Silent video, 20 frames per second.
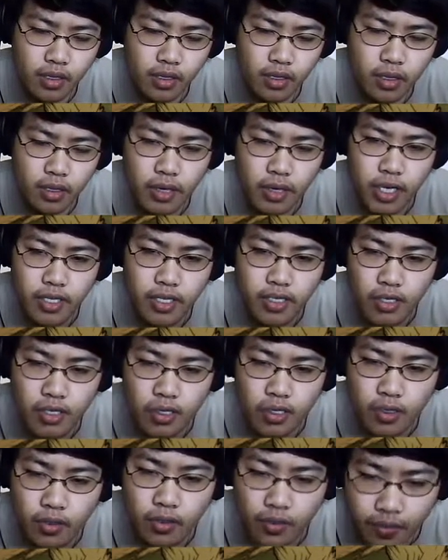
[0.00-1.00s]
All right,
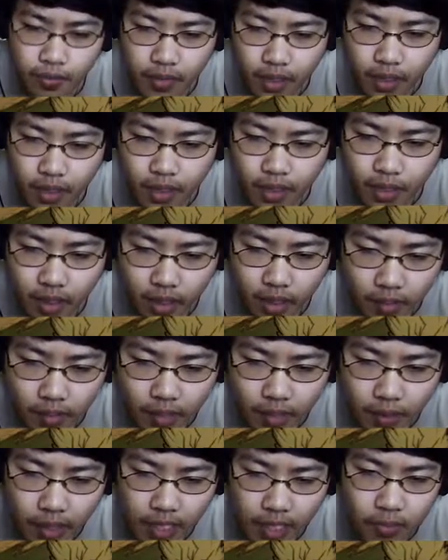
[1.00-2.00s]
so let
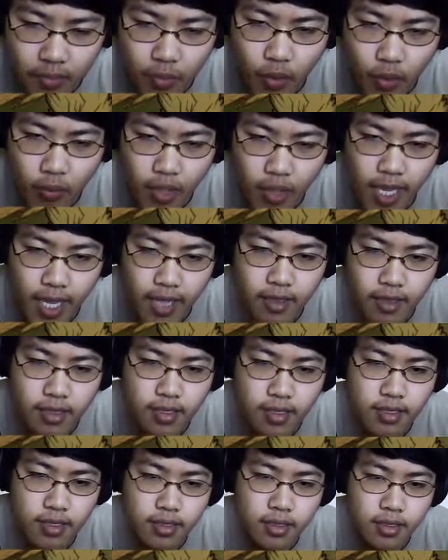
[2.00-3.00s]
me plant some more
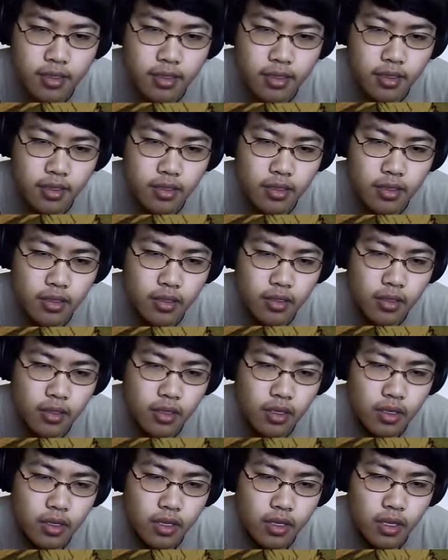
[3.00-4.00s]
plants.
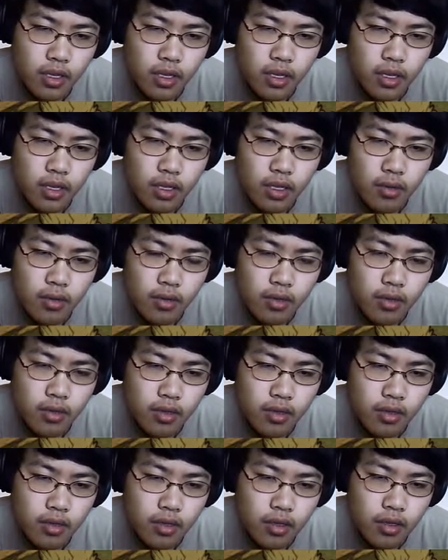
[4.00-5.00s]
Uh,
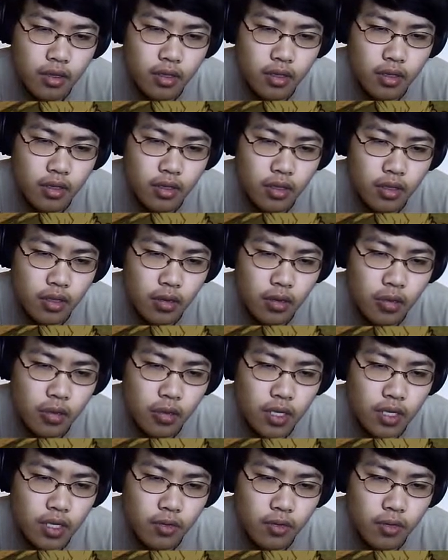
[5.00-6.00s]
no,
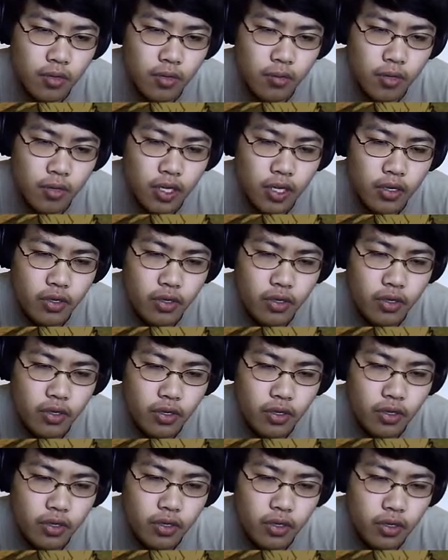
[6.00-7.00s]
not drop right here.
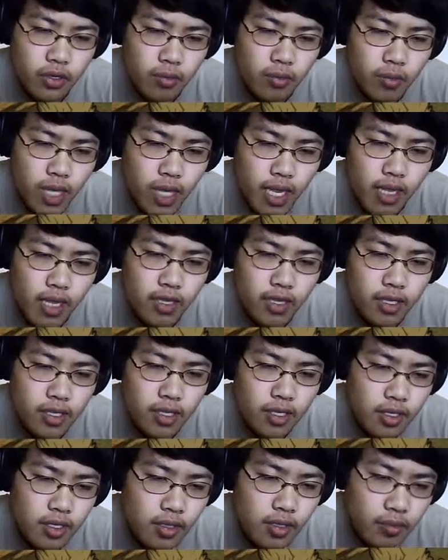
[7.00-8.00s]
Plant,
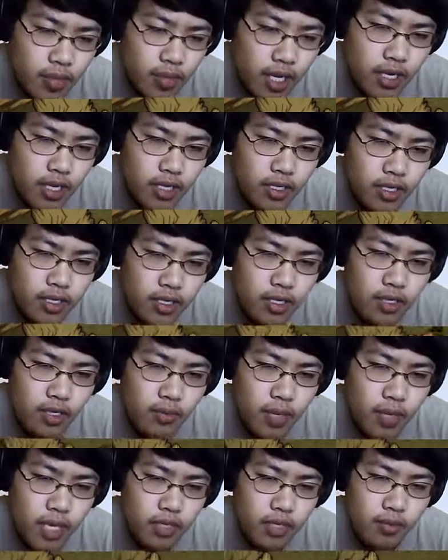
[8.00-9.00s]
plant,
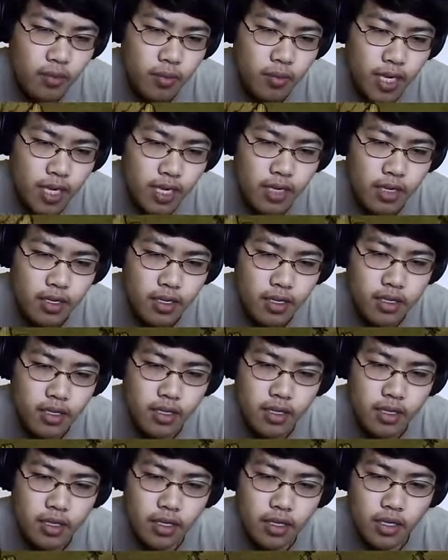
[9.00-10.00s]
Maxwell, plant.
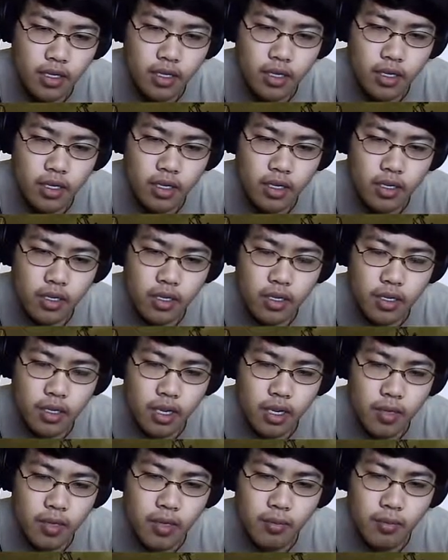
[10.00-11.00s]

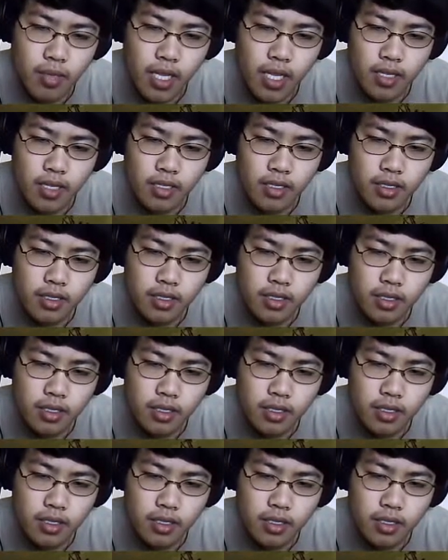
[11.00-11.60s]
Come on, plant.